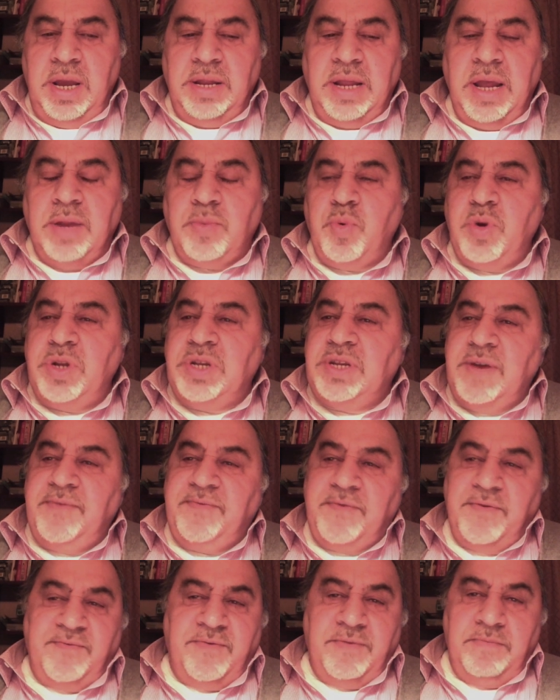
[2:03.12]
that would
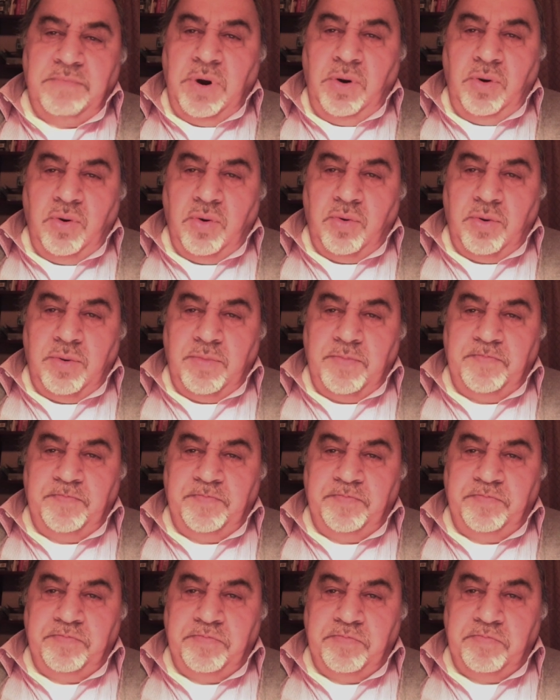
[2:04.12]
differ from our own.
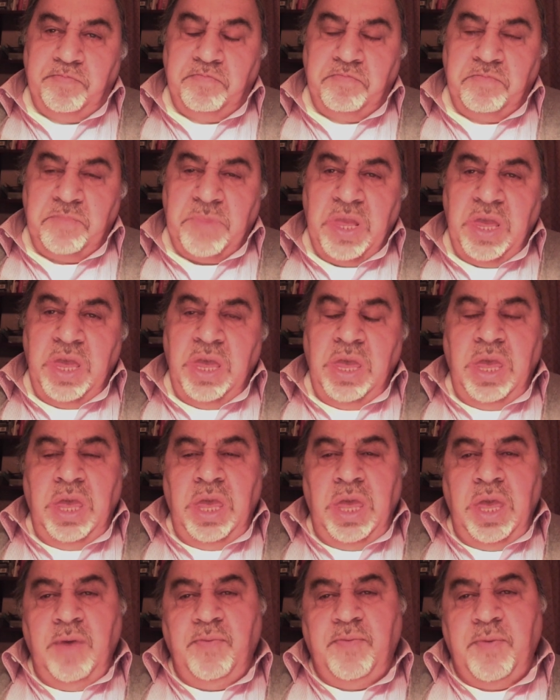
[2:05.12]

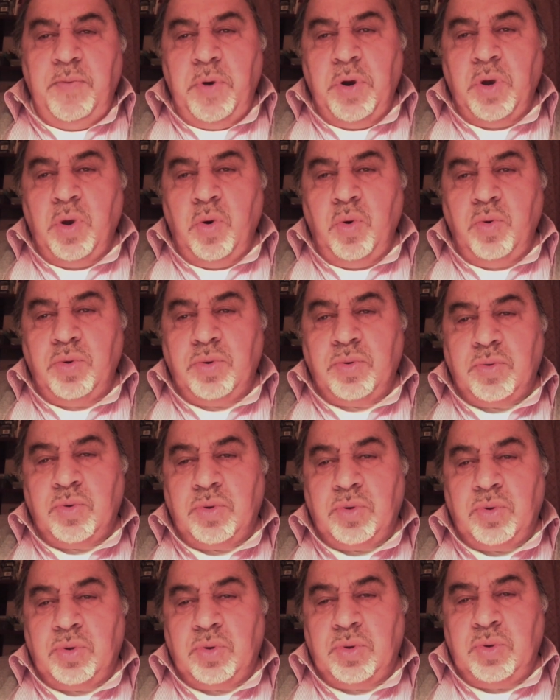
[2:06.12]
If we were to go
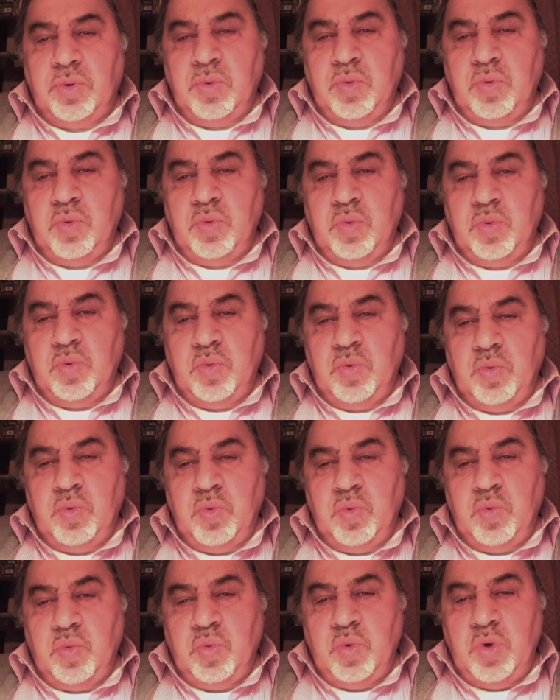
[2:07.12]

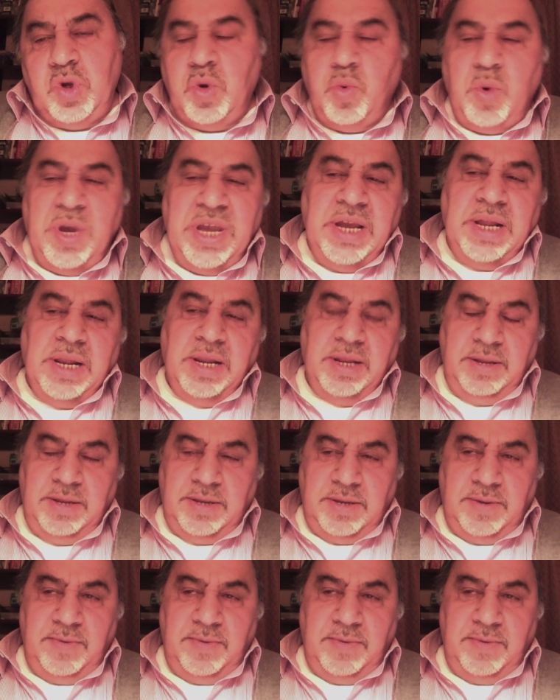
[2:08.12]
to New England,